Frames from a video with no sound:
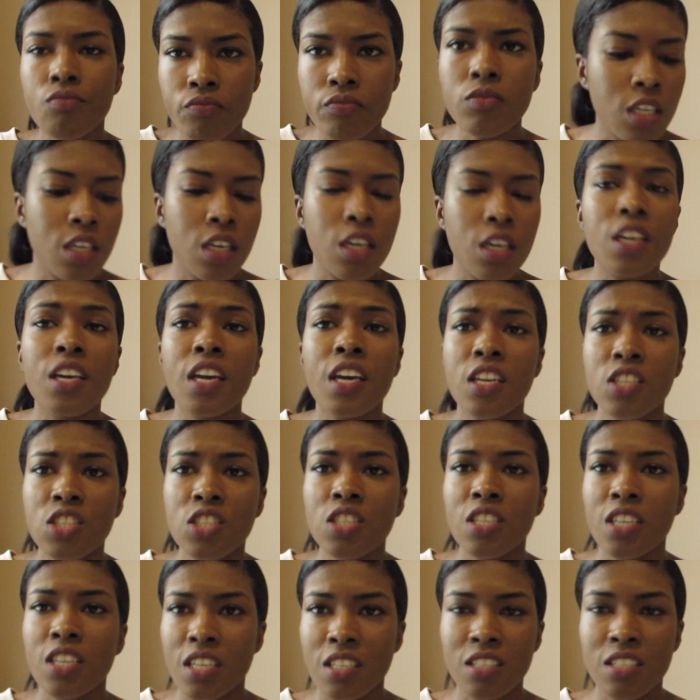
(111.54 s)
EKG,
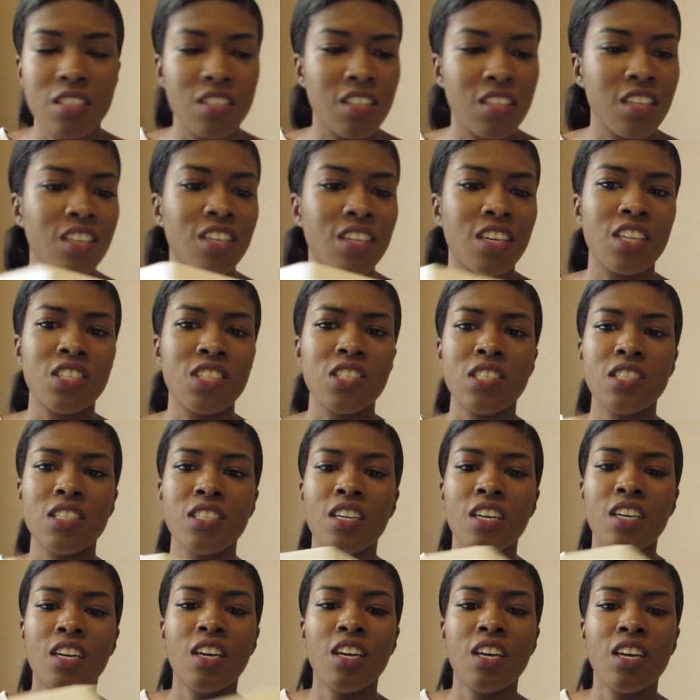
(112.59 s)
yes, the EKG.
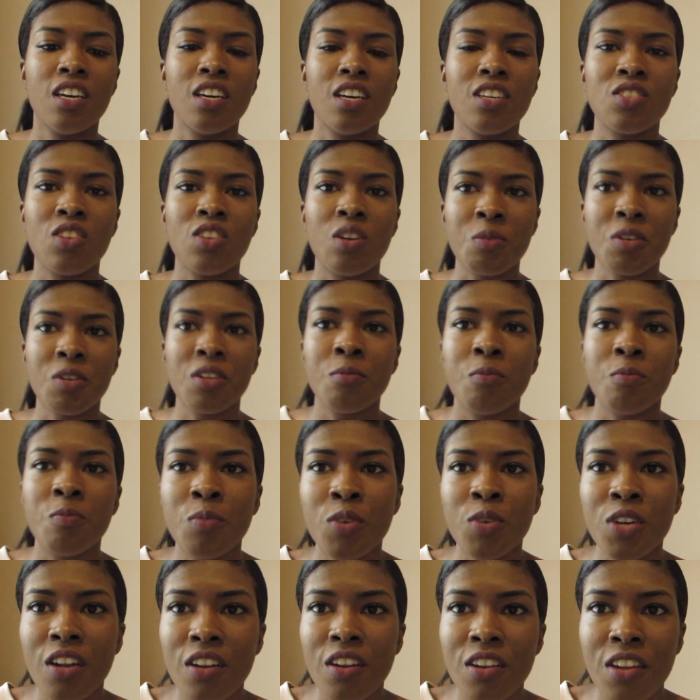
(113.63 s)
So I'm gonna
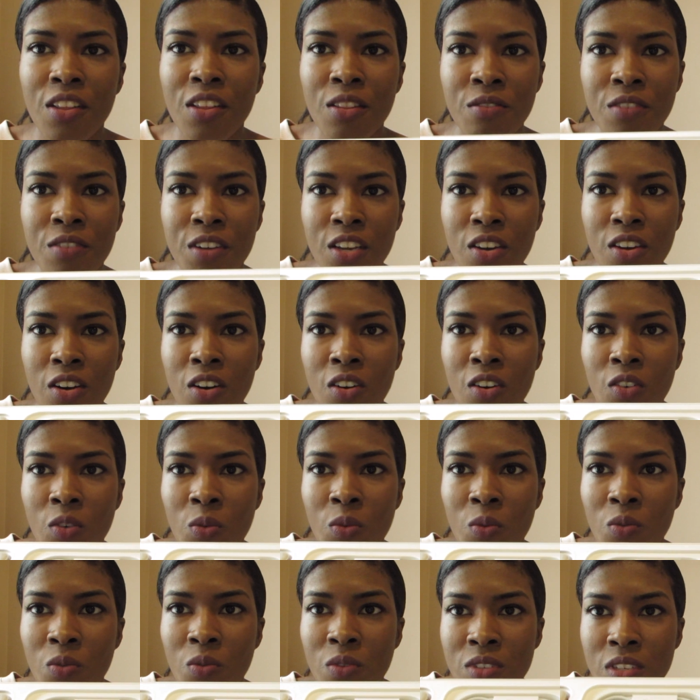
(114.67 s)
put out another video
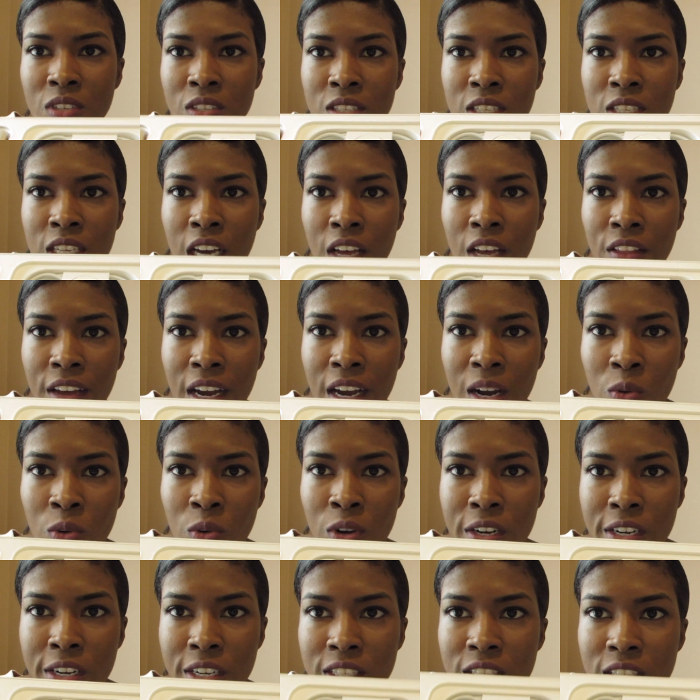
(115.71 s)
to see how that
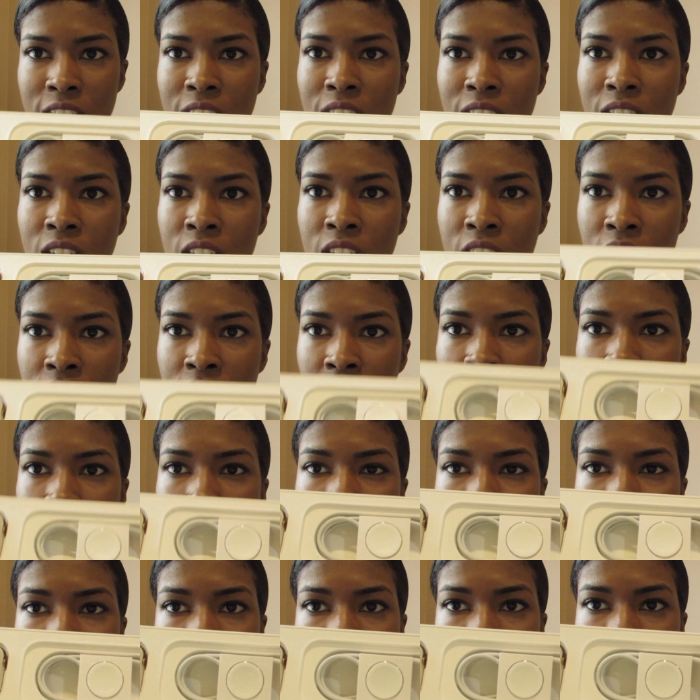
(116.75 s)
works, and
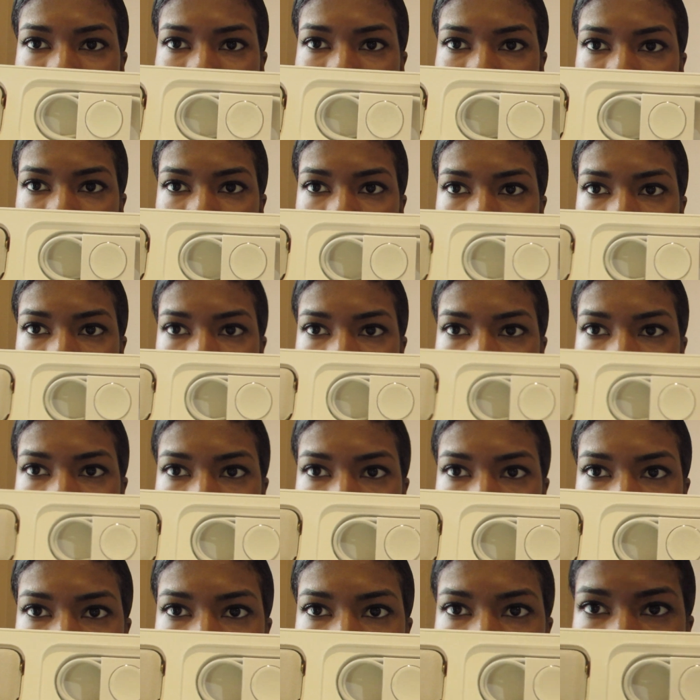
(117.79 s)
maybe I'll practice with the
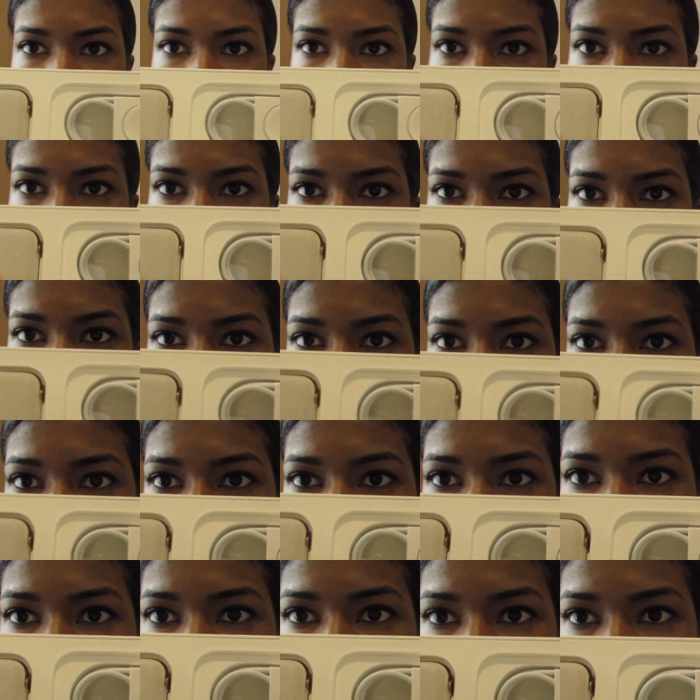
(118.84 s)
fall. So this is what it comes
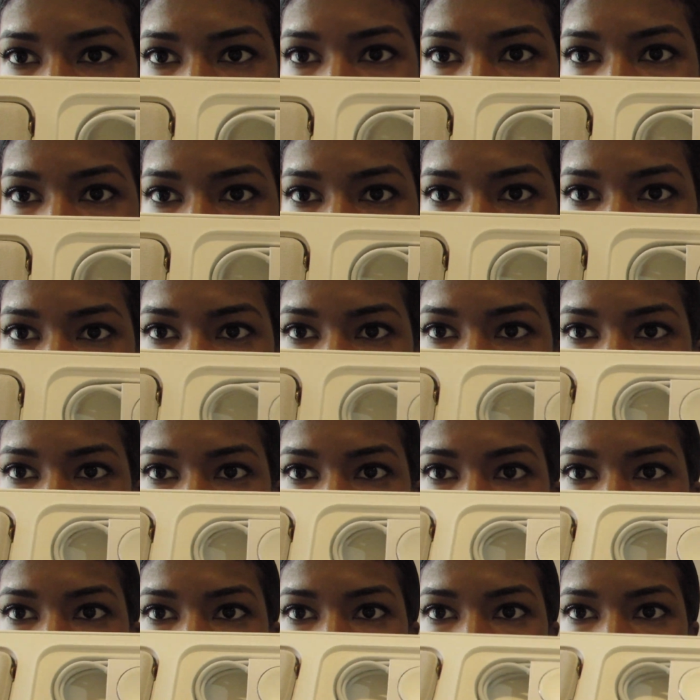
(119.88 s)
with:
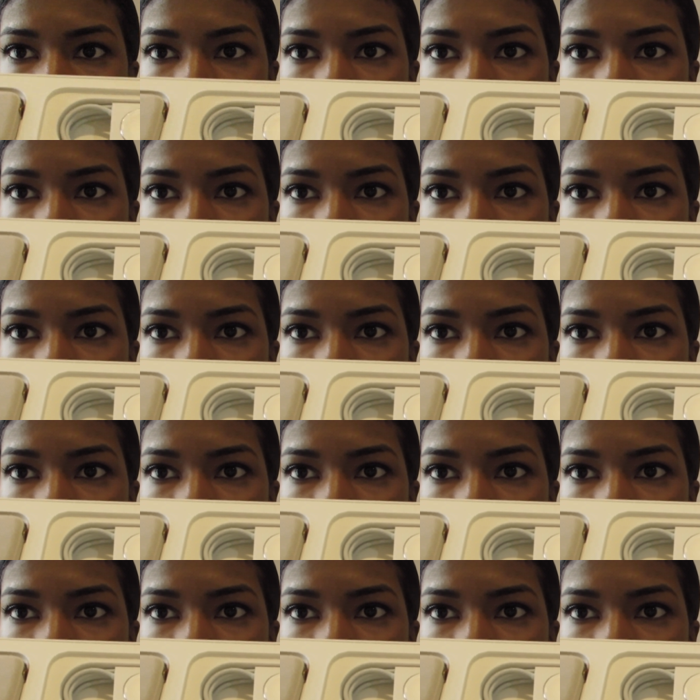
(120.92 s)
charger,